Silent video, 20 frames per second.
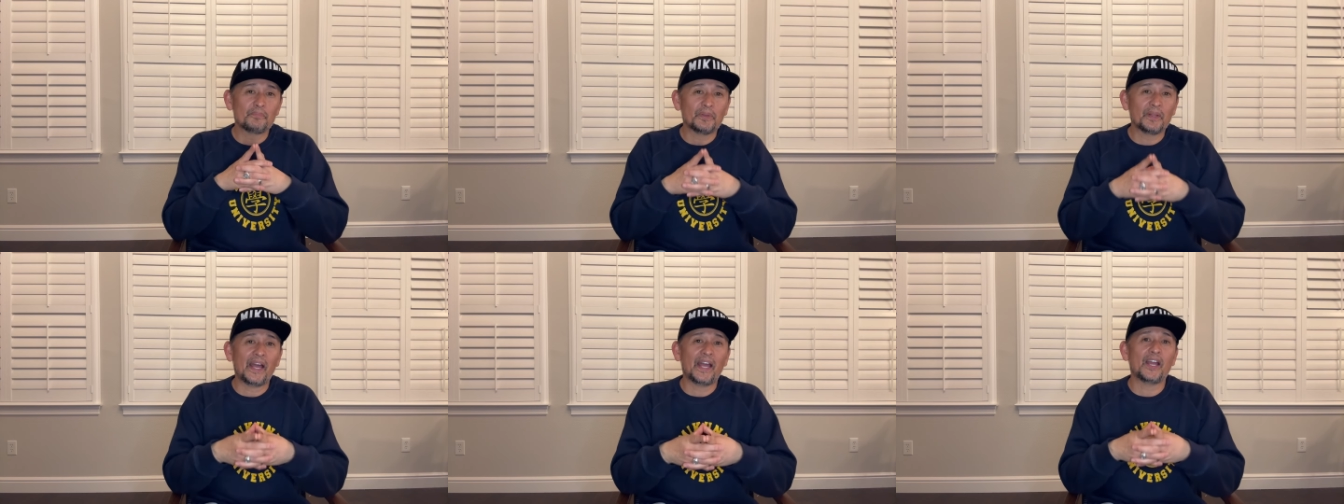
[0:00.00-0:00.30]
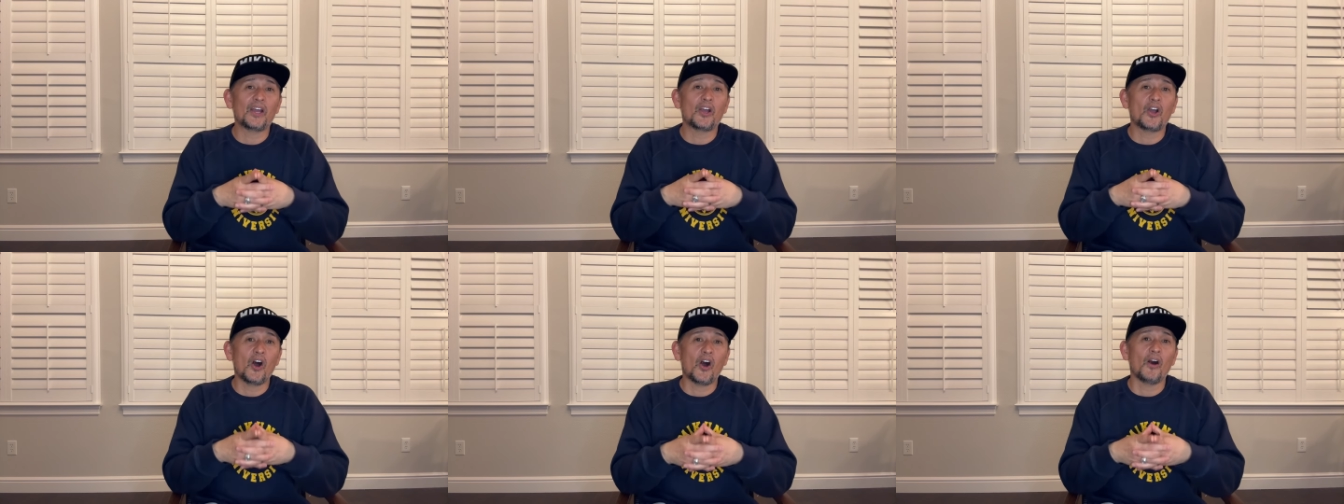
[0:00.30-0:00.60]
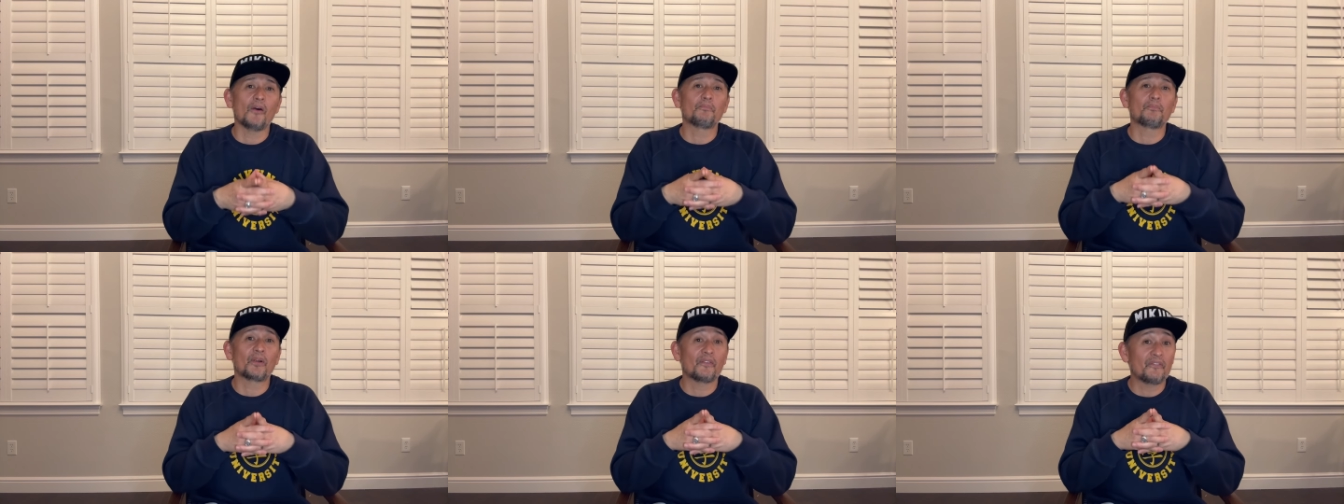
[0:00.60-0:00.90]
playing
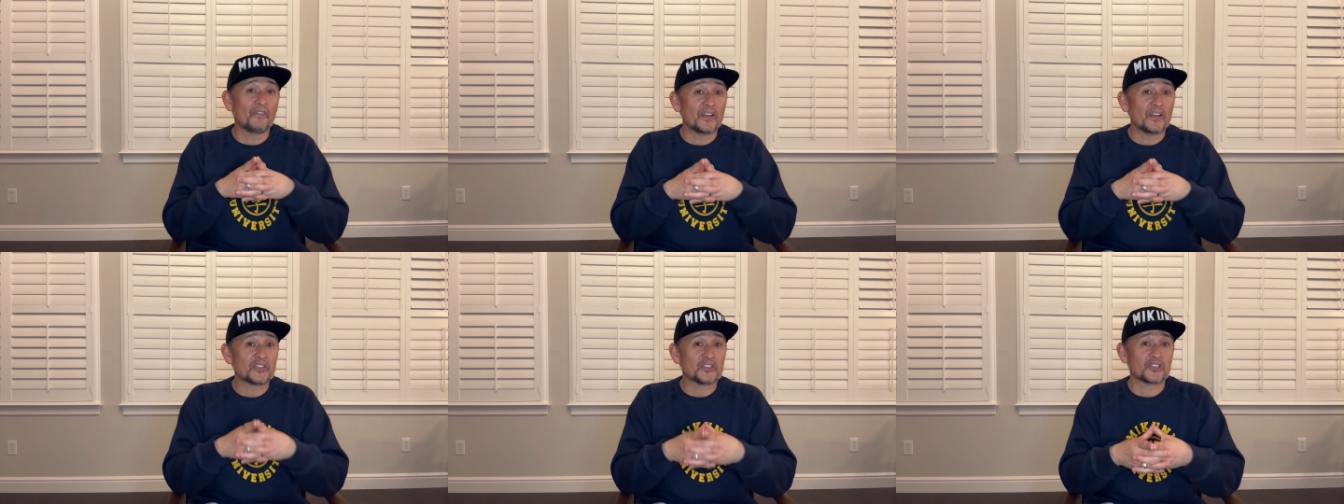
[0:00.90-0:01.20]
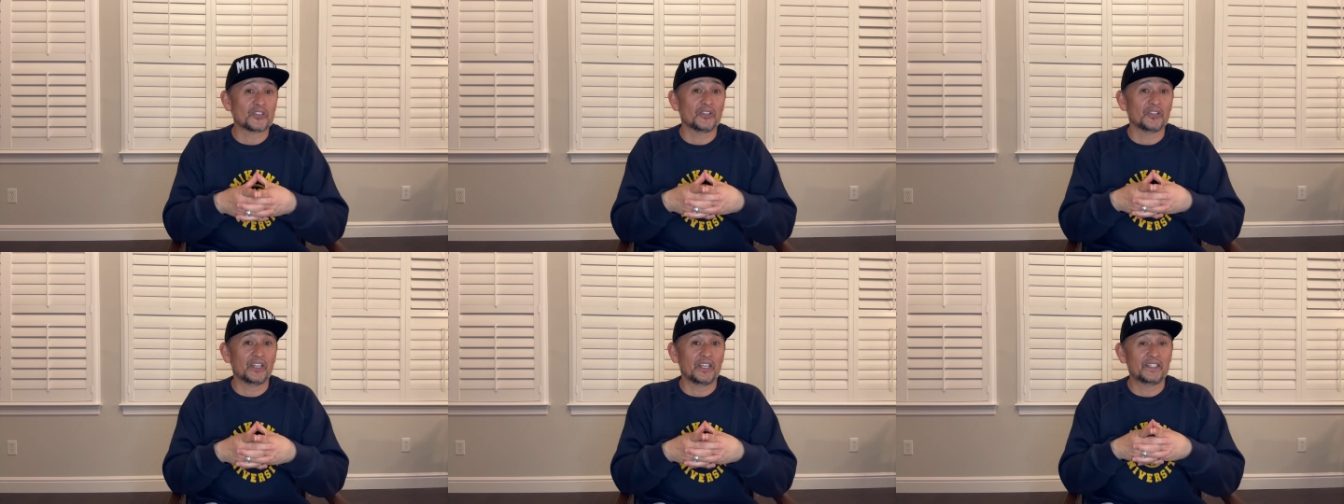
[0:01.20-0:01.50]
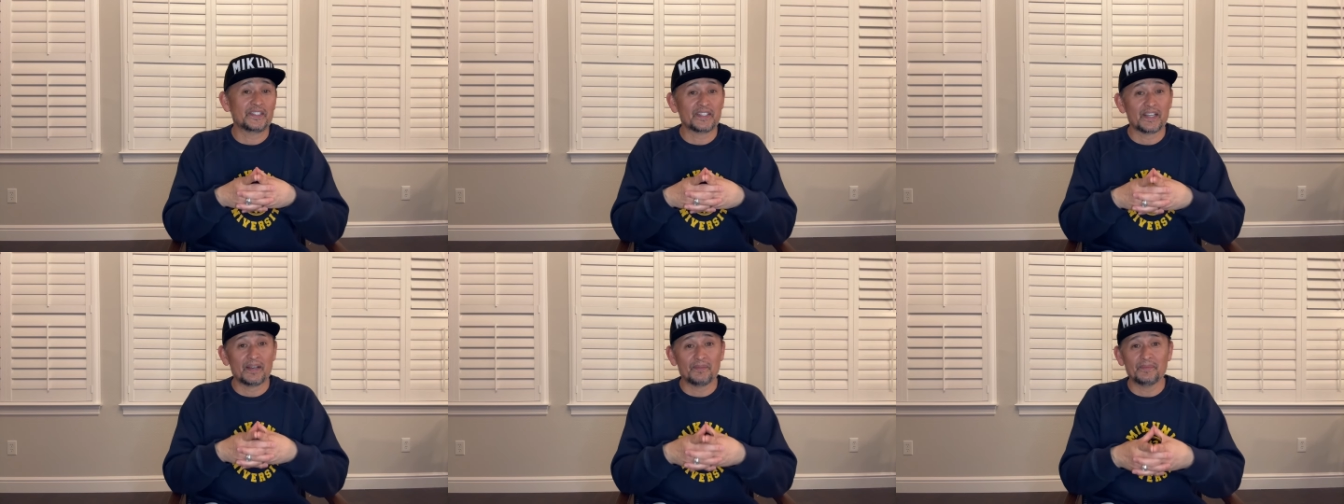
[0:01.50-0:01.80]
golf
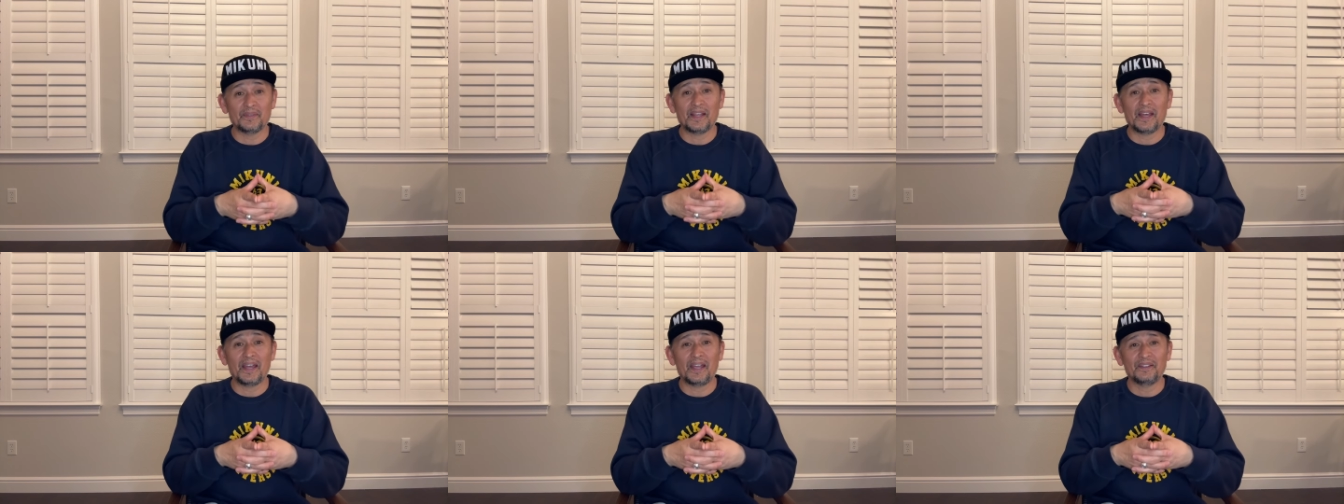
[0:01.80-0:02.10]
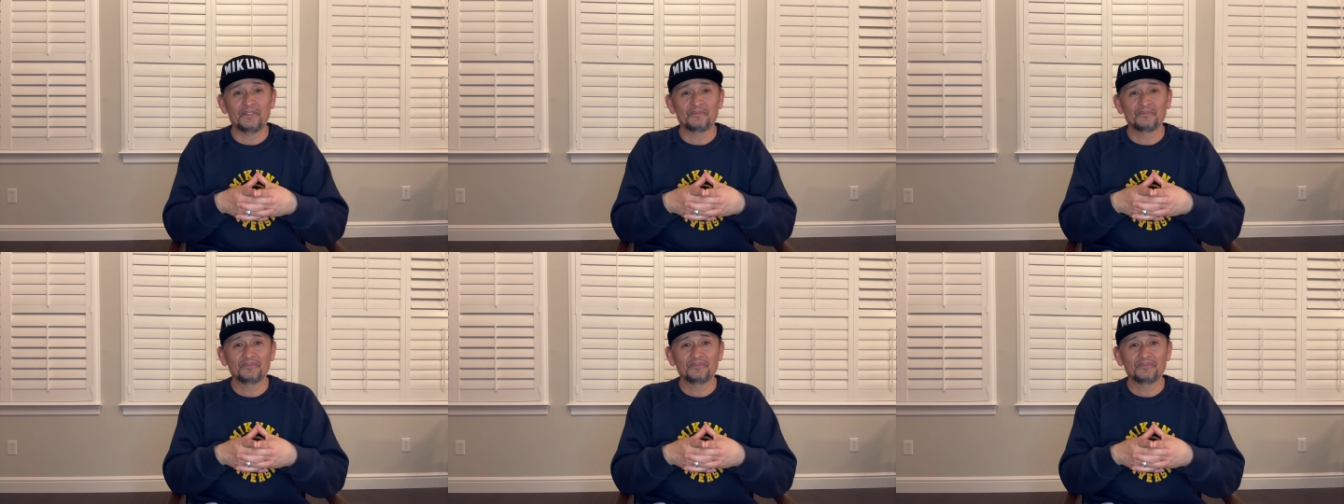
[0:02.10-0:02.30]
professionally someday.